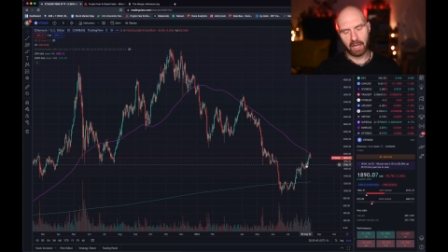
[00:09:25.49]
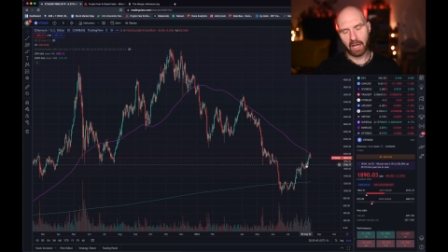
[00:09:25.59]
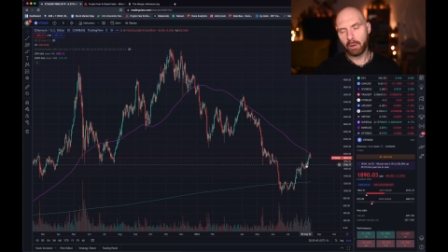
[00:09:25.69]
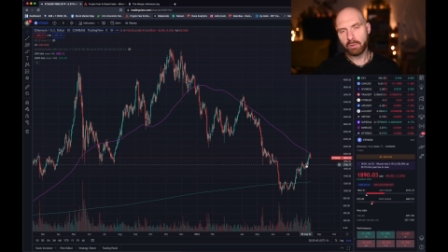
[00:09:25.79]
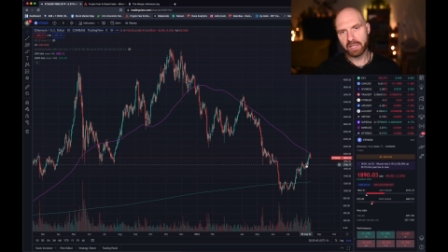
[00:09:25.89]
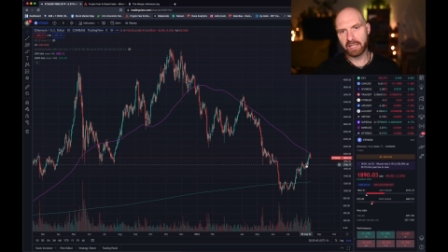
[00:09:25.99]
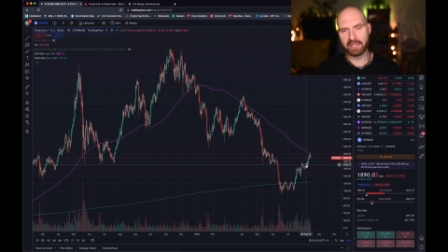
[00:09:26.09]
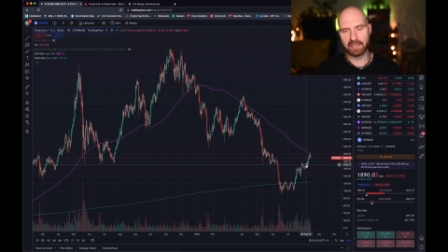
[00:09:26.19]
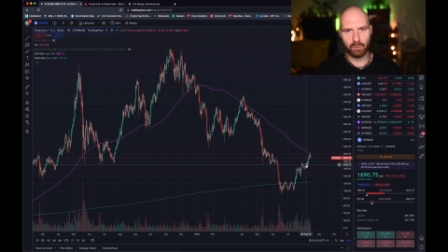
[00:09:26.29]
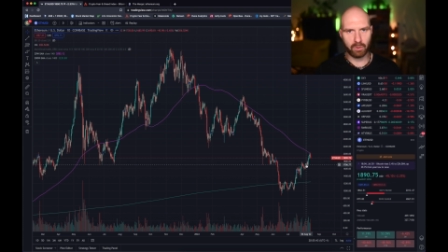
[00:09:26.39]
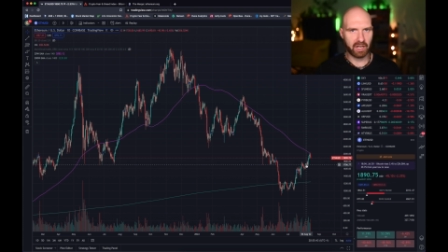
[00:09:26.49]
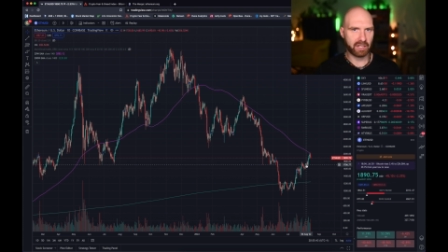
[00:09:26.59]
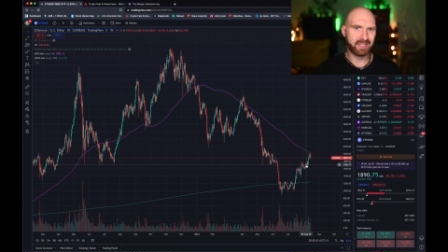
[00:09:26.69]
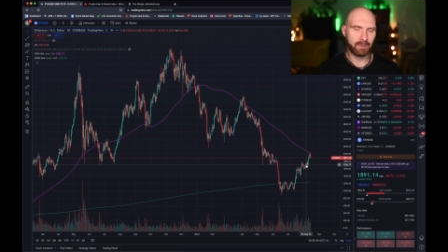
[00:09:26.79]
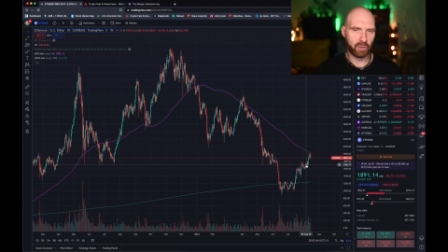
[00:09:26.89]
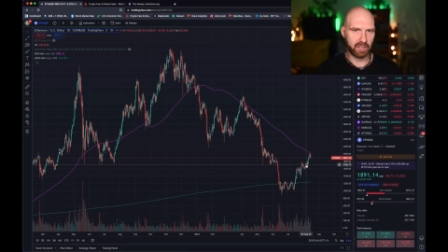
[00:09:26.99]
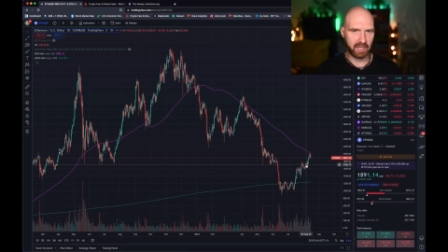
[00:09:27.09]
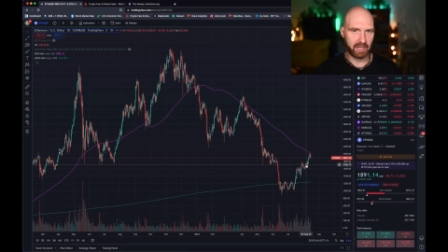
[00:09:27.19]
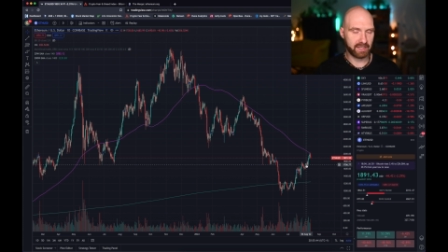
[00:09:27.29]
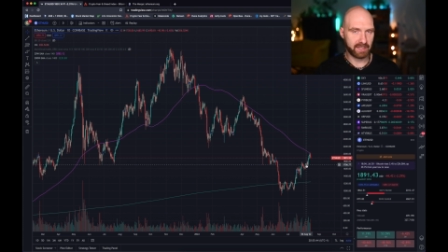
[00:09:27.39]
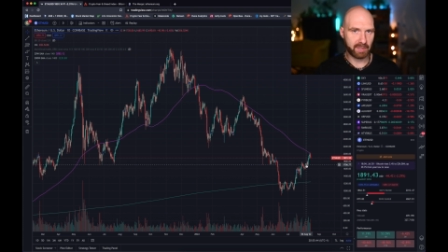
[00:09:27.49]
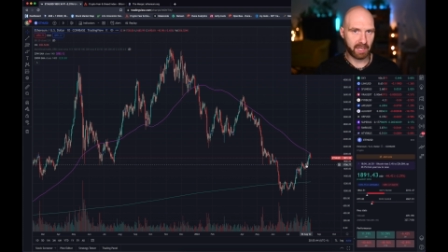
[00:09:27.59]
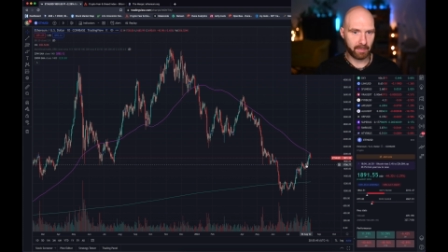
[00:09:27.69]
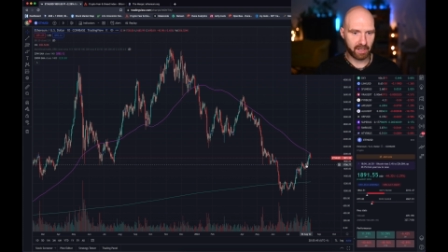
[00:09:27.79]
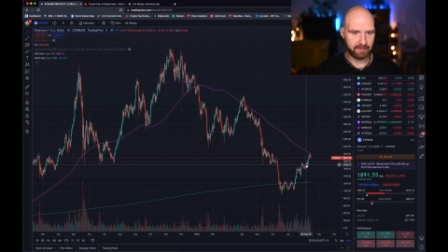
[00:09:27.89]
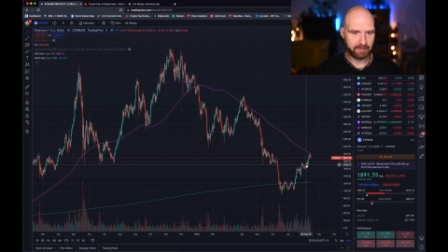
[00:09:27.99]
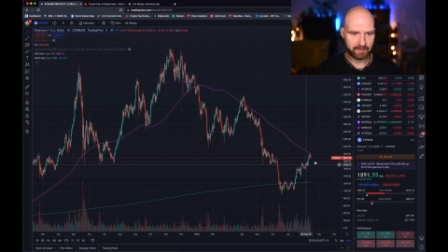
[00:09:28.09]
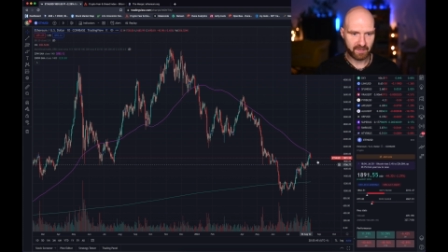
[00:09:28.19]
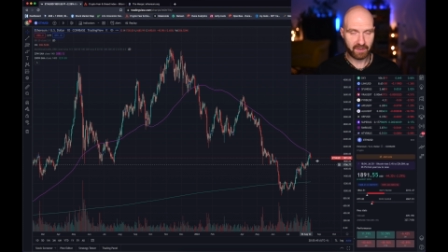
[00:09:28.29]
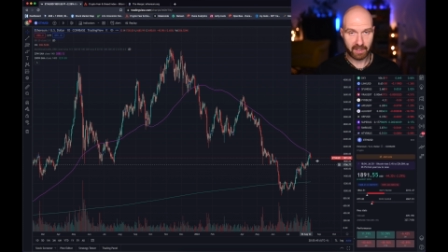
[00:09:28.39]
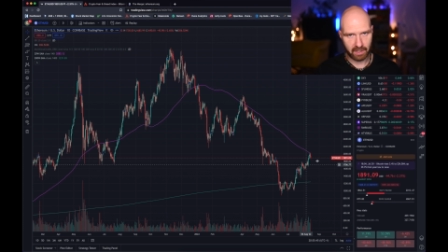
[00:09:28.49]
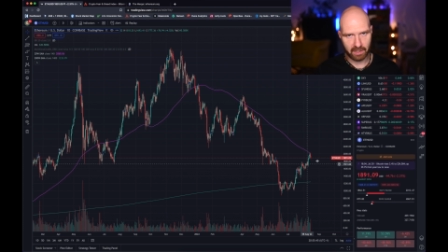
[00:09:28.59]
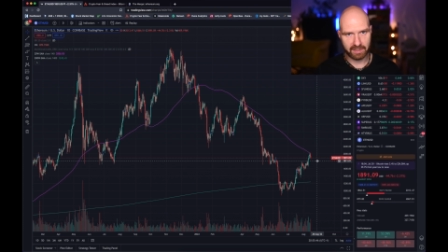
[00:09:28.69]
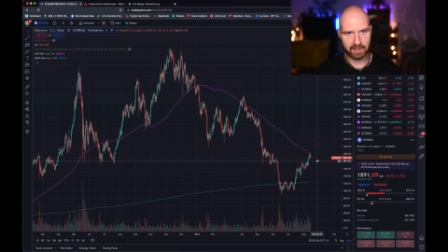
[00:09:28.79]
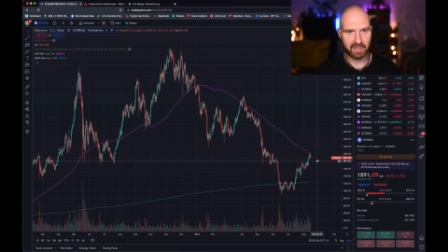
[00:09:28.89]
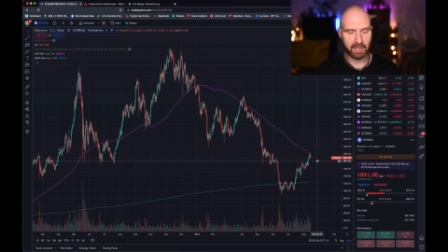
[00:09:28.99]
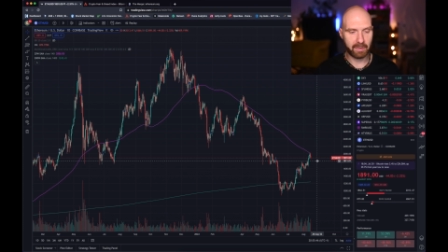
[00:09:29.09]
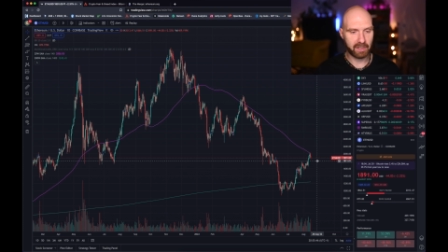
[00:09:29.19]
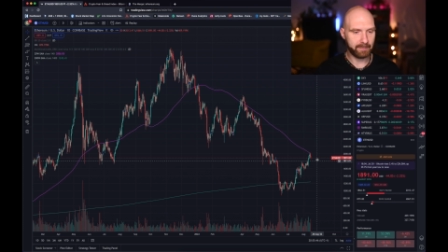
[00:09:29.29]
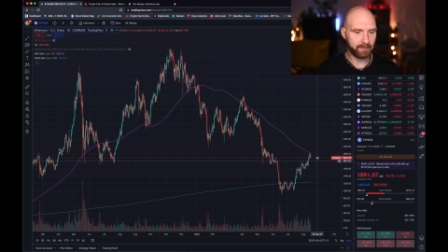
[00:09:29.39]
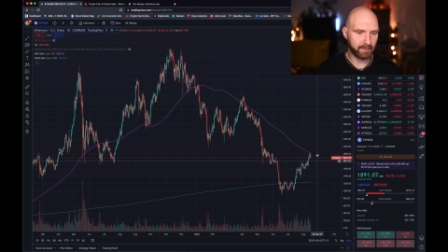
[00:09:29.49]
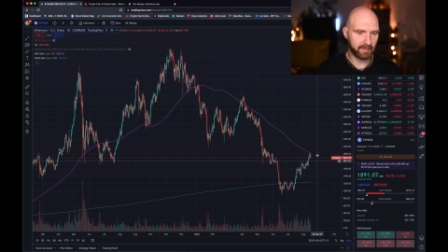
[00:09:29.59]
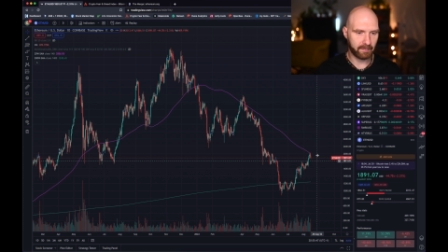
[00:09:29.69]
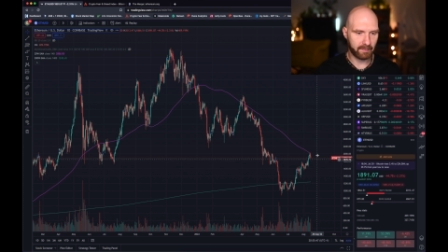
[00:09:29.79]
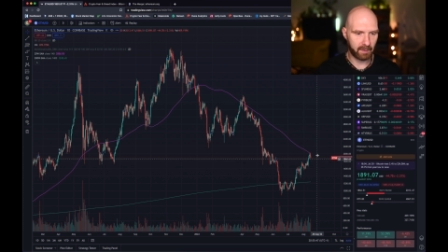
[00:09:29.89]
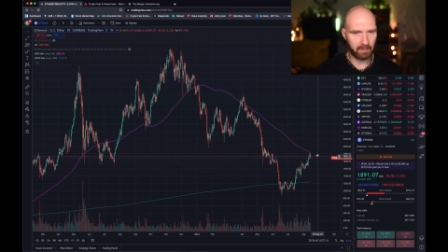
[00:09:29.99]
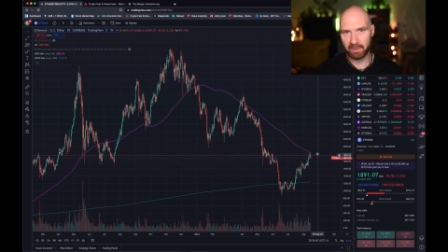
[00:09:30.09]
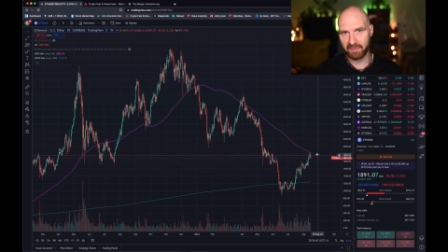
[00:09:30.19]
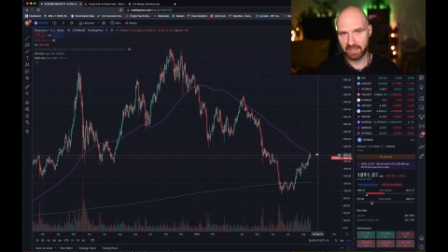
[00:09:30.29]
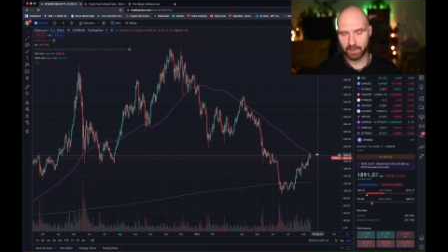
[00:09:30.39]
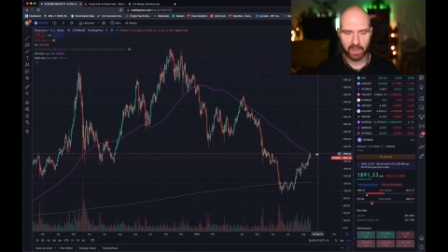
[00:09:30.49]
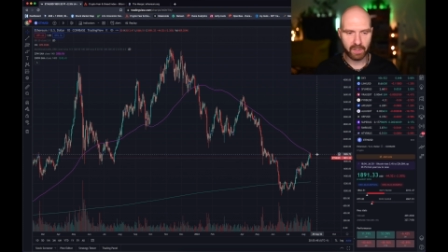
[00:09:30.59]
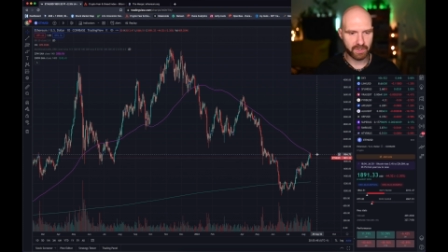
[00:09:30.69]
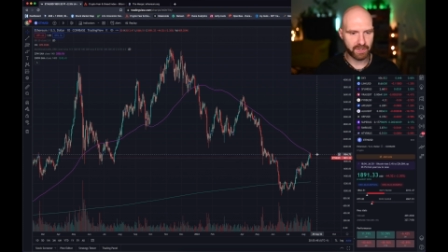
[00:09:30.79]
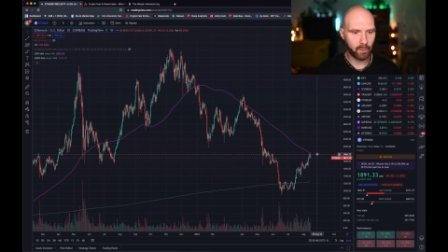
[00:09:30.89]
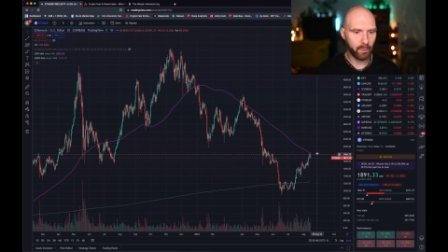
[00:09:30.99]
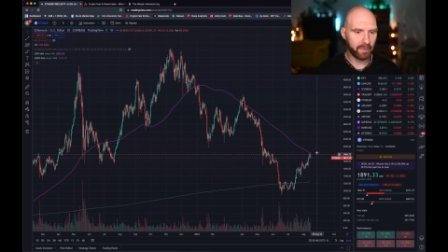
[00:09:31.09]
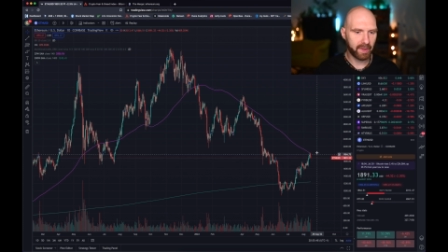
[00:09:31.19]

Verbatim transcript: I would guess that it will crash somewhere in early September, very early September, maybe first week or so.